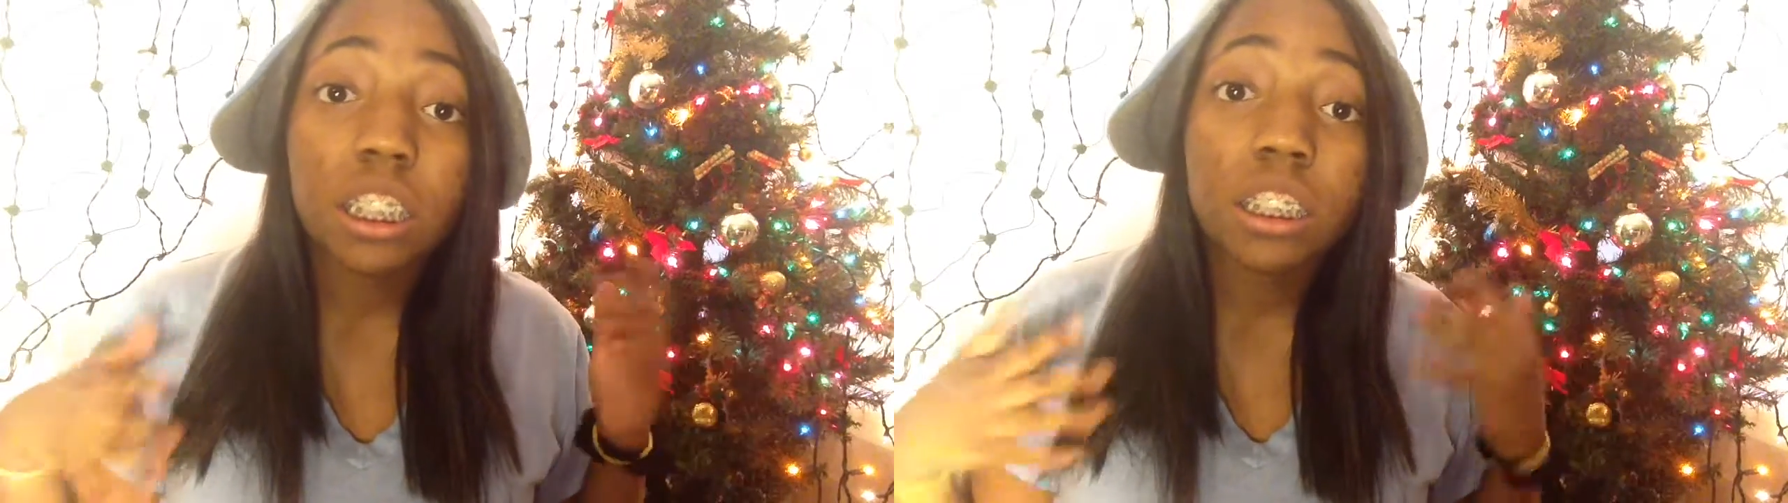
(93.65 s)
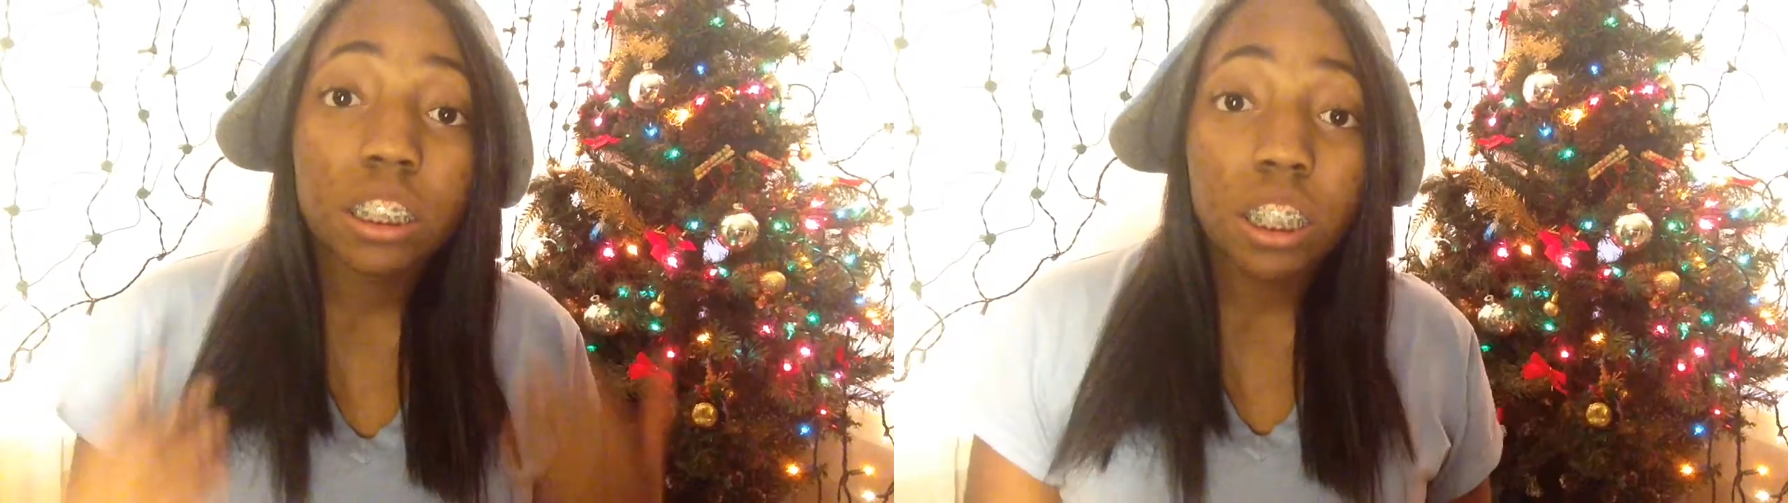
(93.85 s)

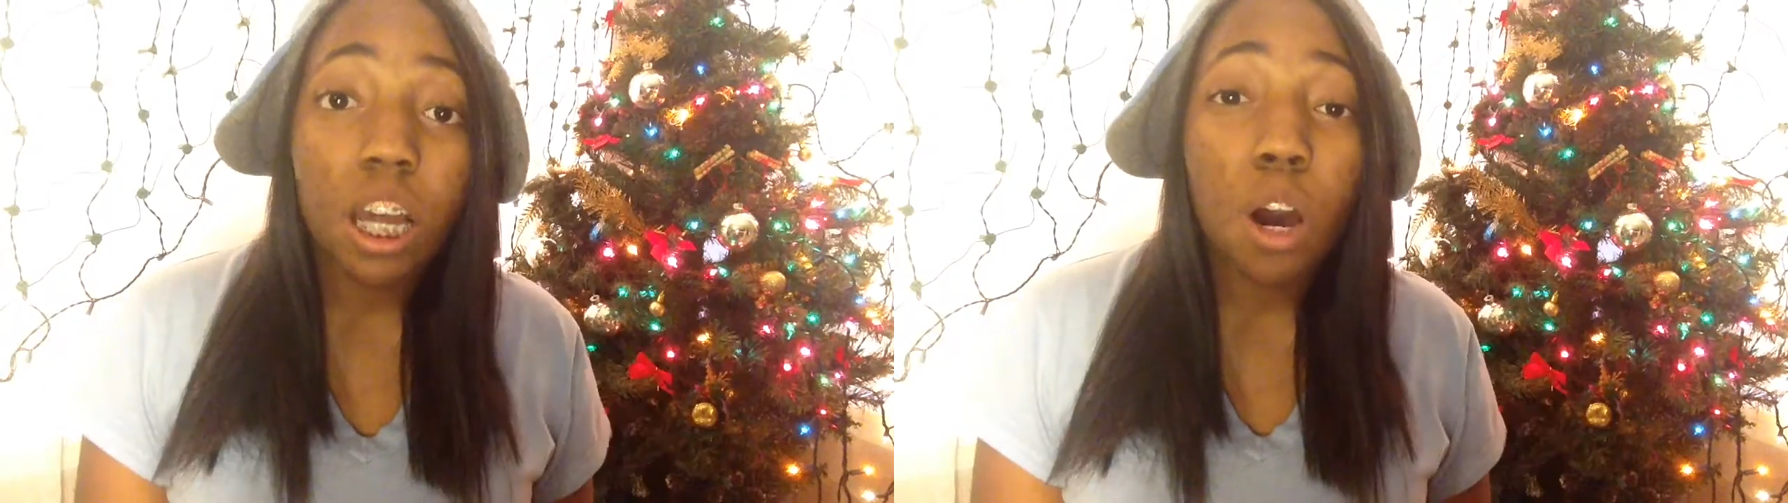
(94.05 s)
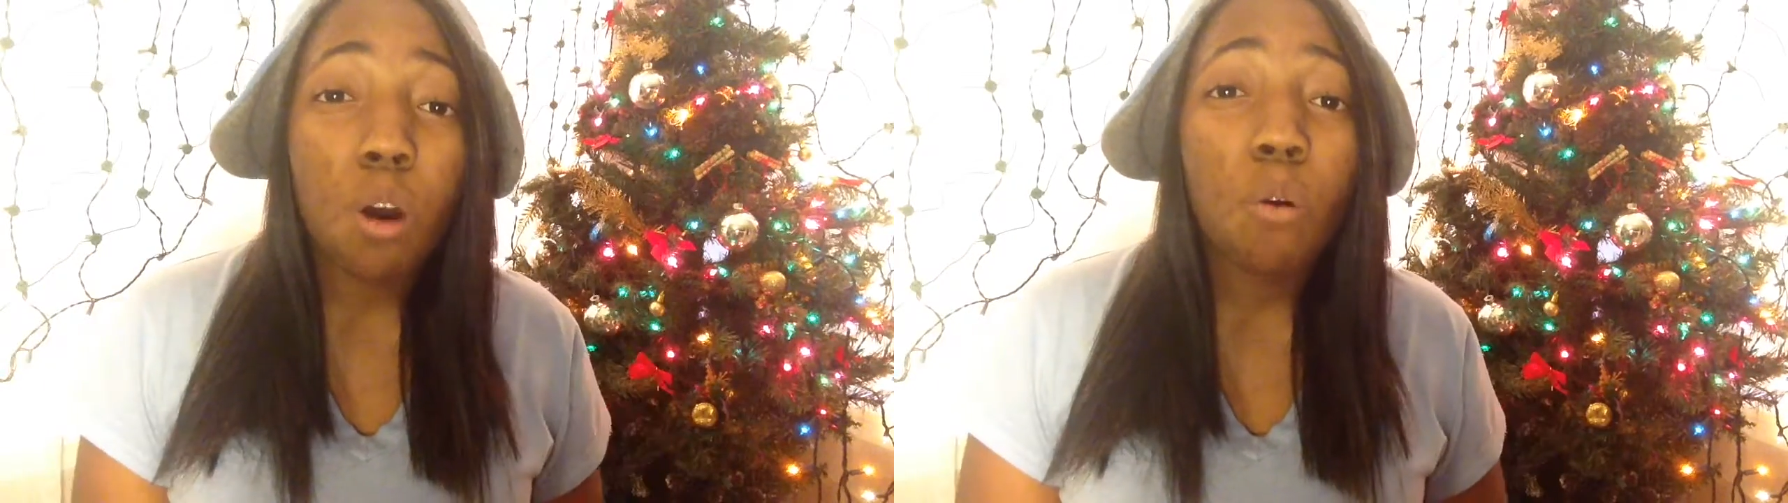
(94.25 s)

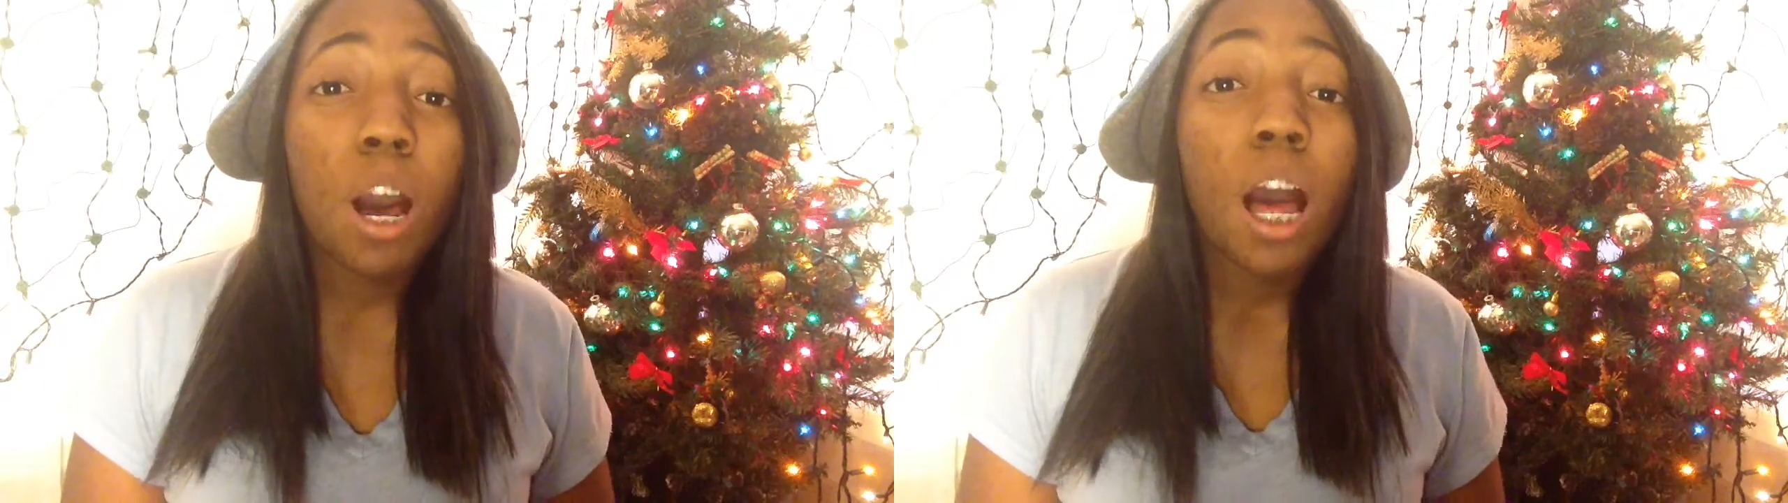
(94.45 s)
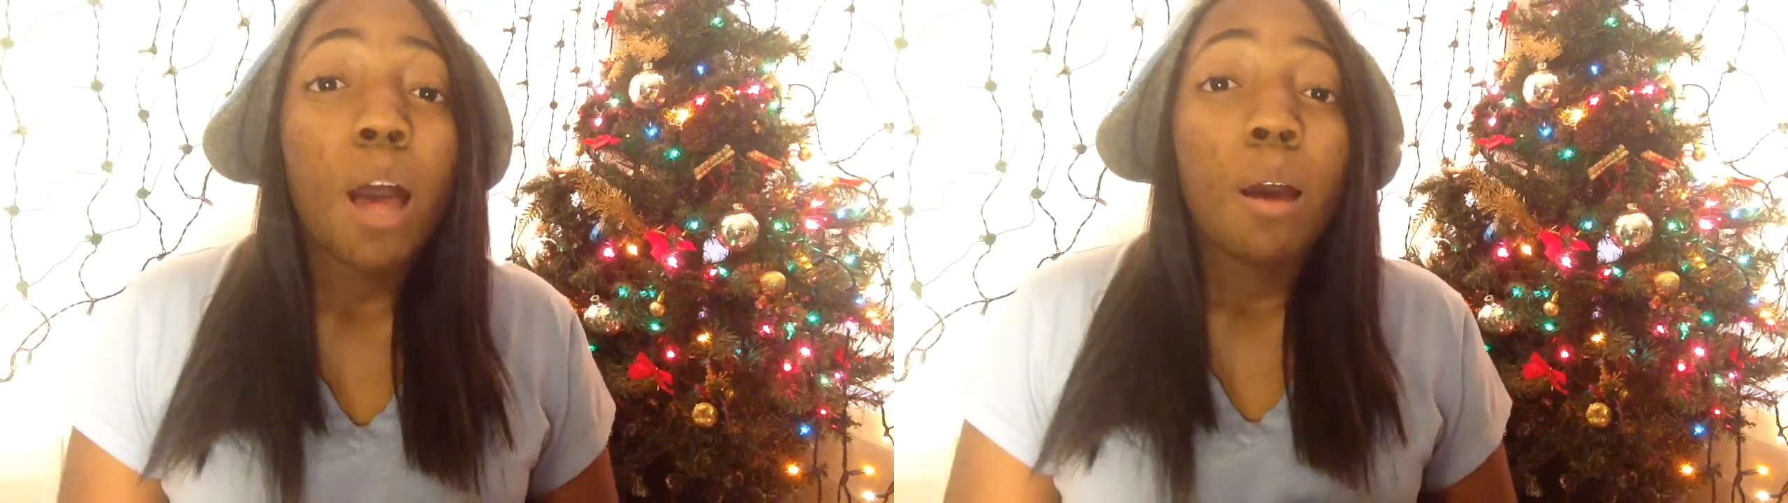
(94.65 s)

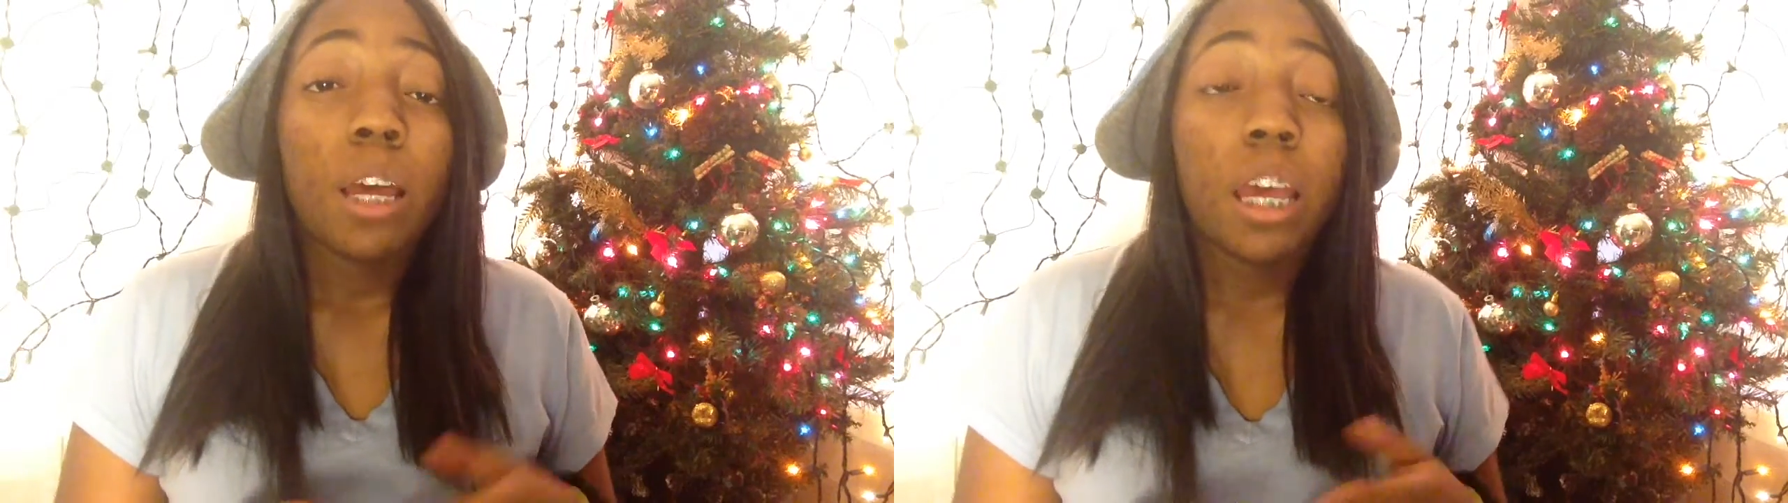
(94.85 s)
snow